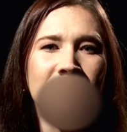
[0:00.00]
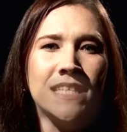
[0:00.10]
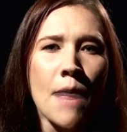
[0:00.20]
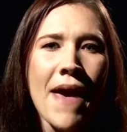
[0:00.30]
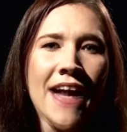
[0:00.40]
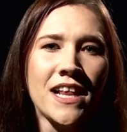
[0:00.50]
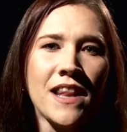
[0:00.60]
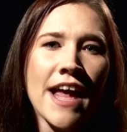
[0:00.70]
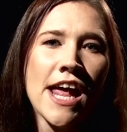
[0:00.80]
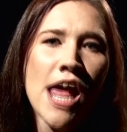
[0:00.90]
stop acting
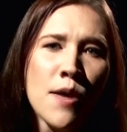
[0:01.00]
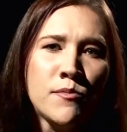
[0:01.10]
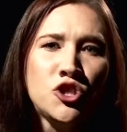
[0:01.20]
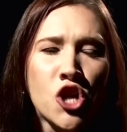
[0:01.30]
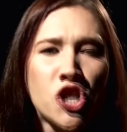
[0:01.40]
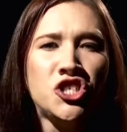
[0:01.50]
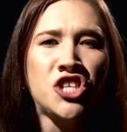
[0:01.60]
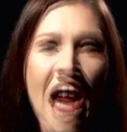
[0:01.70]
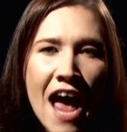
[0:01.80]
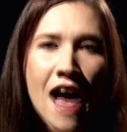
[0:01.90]
like an immature
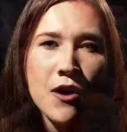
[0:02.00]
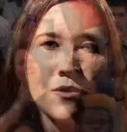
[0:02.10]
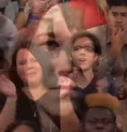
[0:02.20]
child.